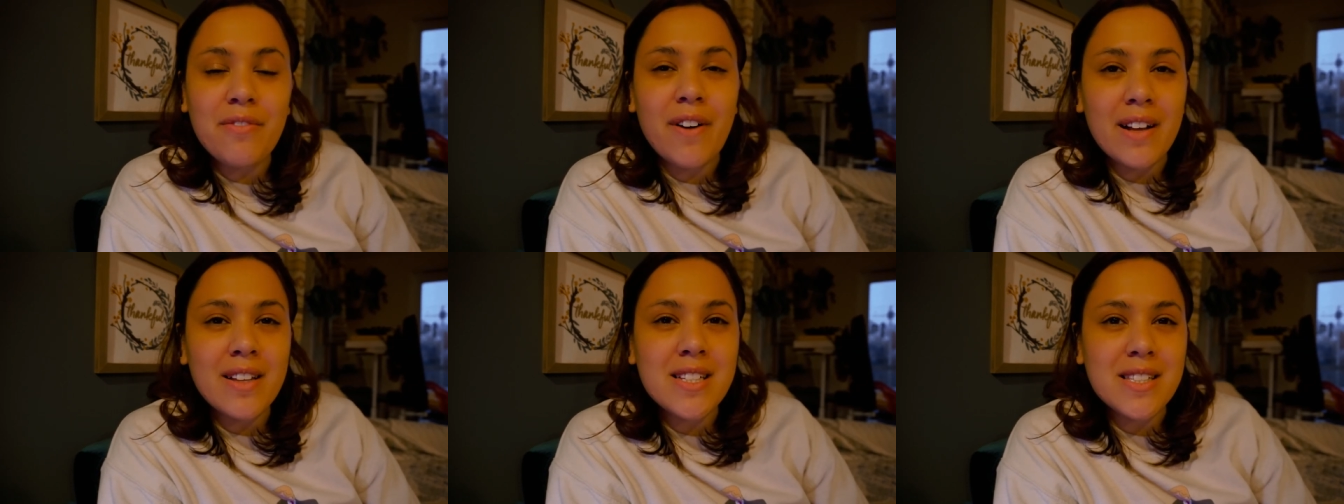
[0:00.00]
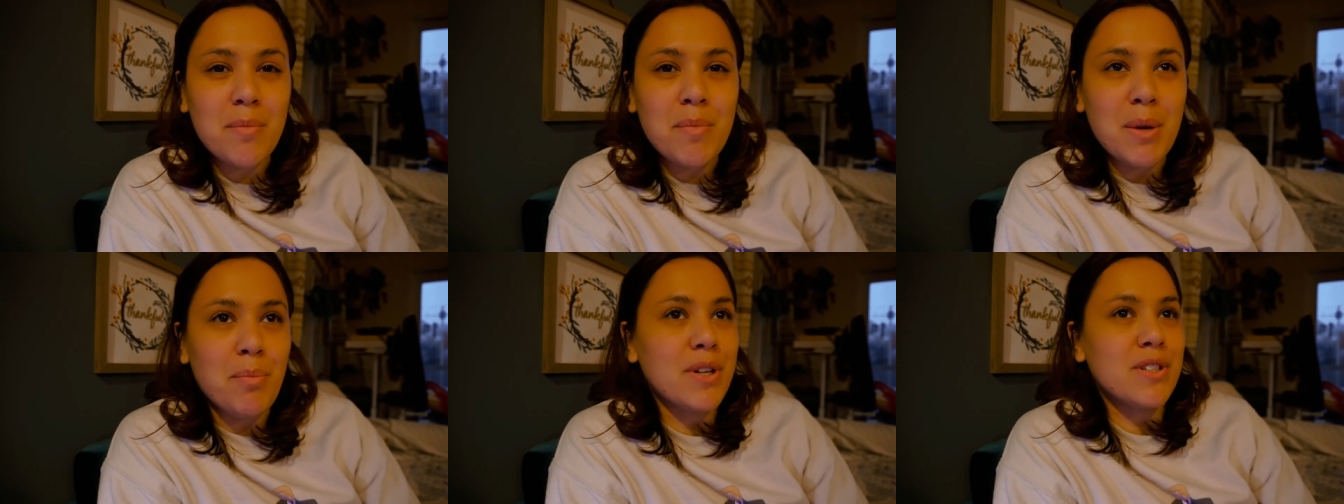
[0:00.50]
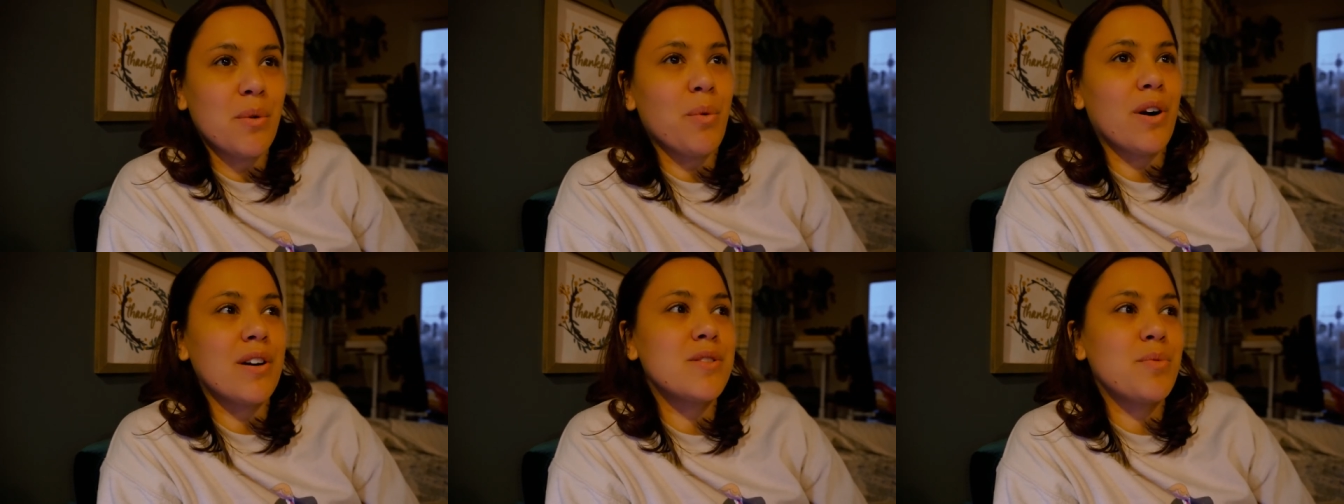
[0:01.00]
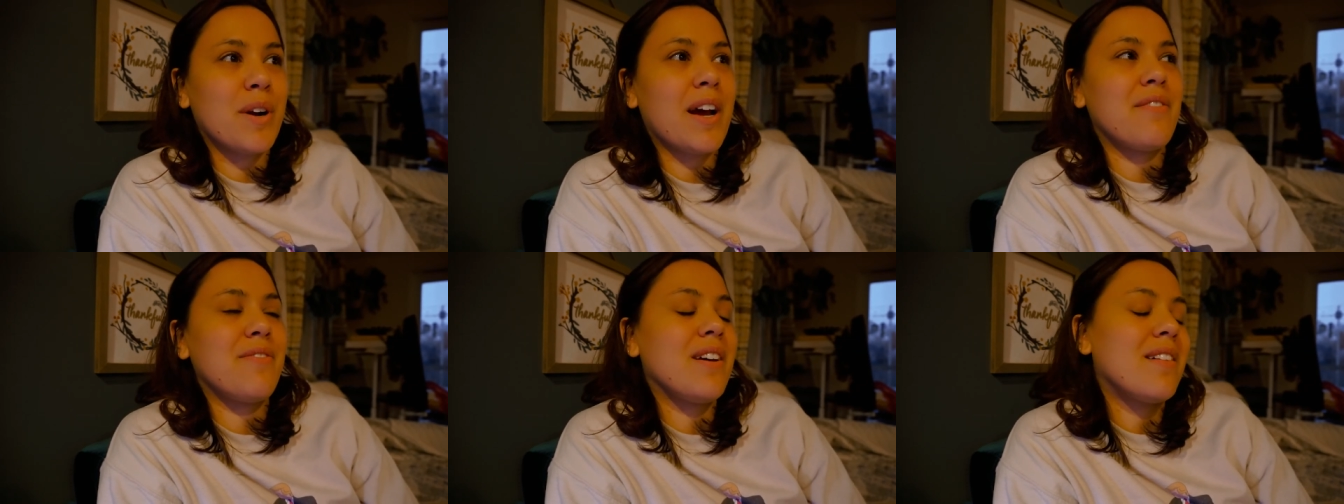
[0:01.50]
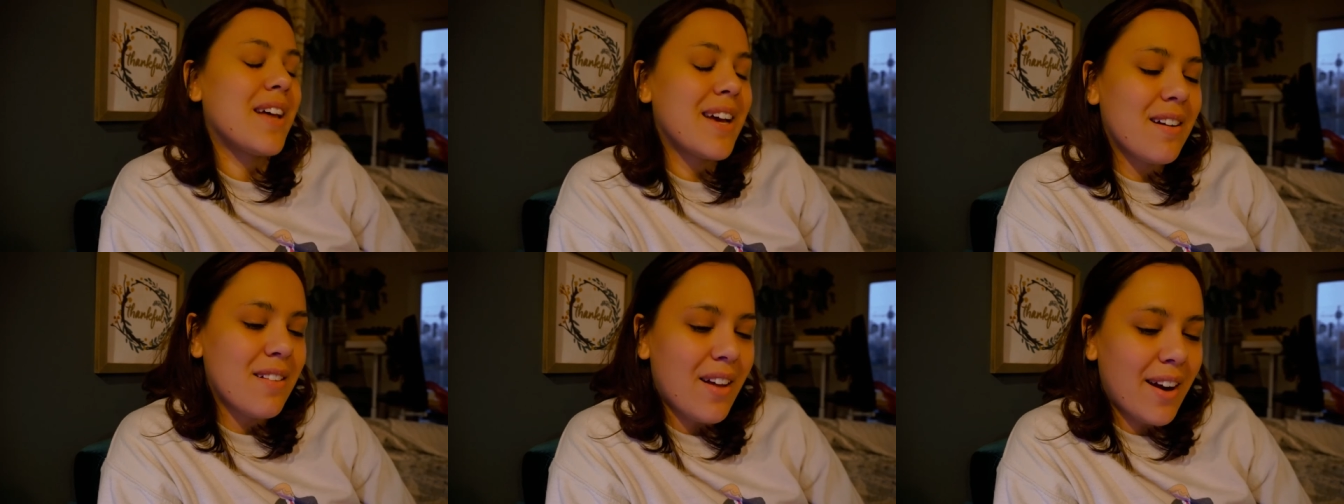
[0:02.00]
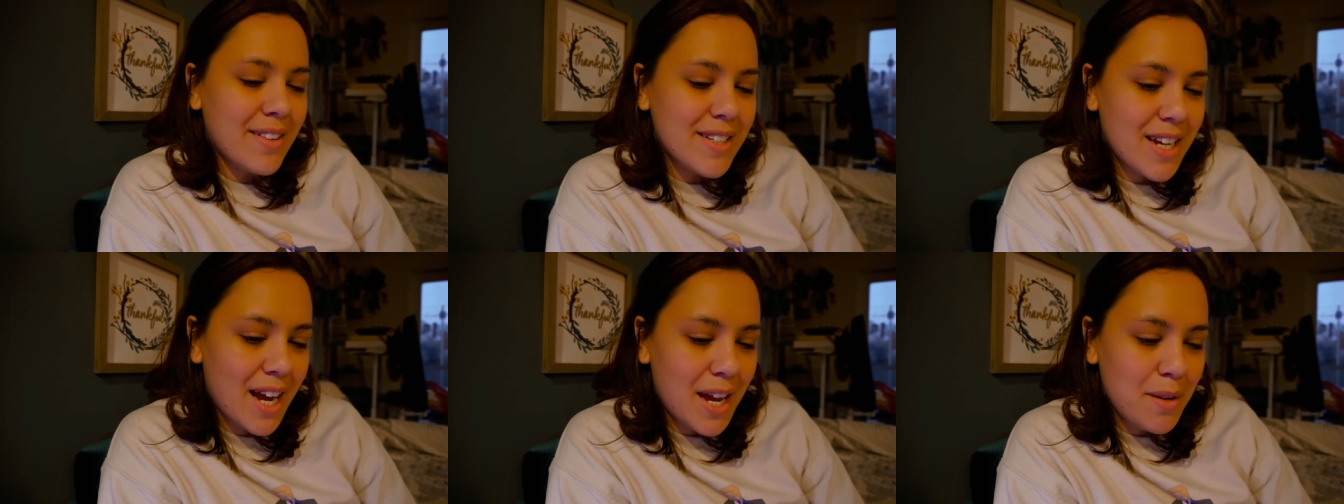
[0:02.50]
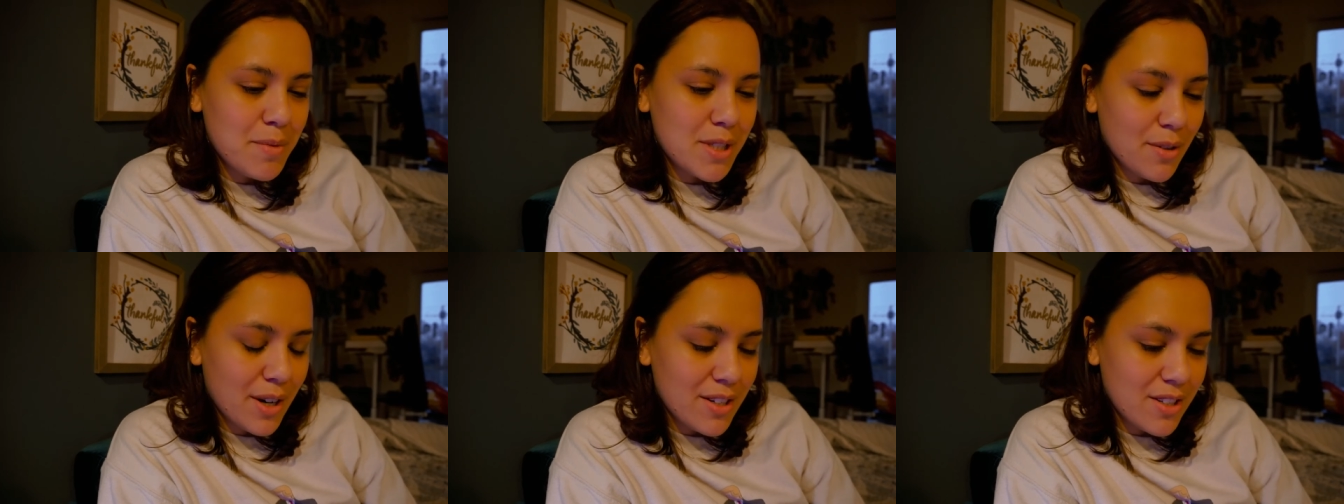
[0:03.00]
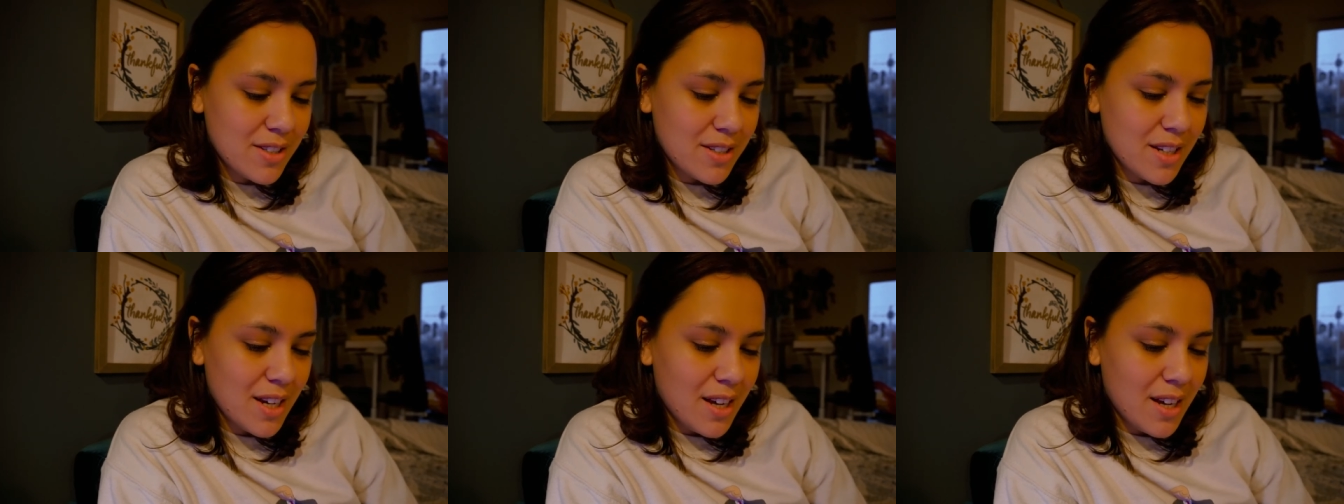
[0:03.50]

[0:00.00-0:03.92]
Finally somebody put to words what I feel like a lot of the time, so I just